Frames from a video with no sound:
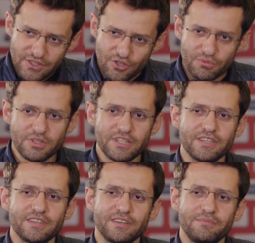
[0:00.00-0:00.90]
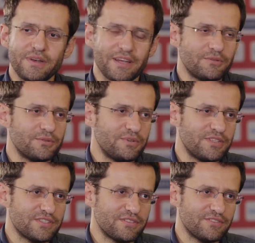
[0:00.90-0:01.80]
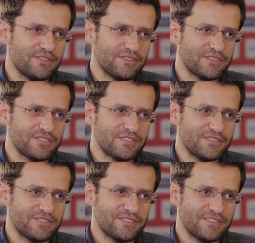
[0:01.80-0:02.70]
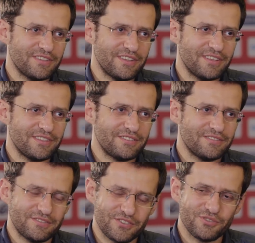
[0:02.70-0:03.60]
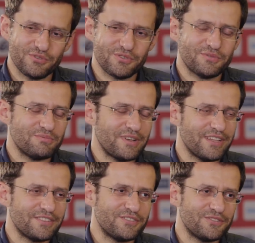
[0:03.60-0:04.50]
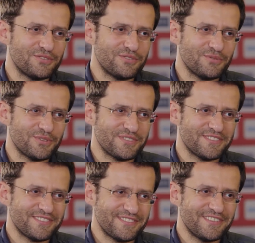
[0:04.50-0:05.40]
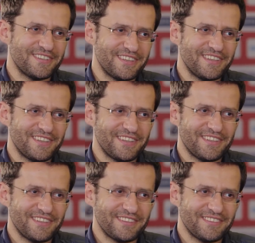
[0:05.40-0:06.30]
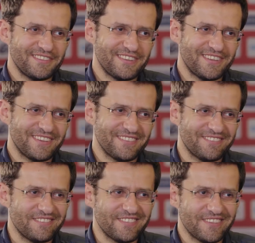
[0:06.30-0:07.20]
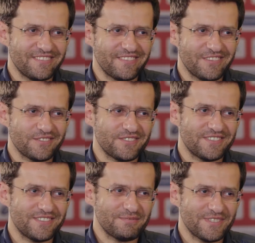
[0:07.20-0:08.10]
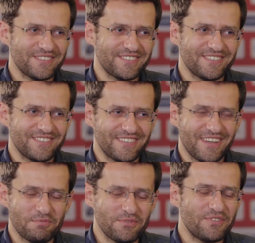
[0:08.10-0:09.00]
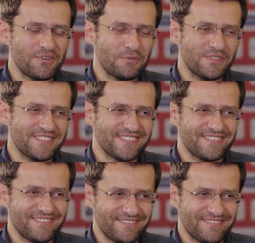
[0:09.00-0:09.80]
normally come back with wins after losses, it shows my attitude towards the losses themselves. I prefer wins.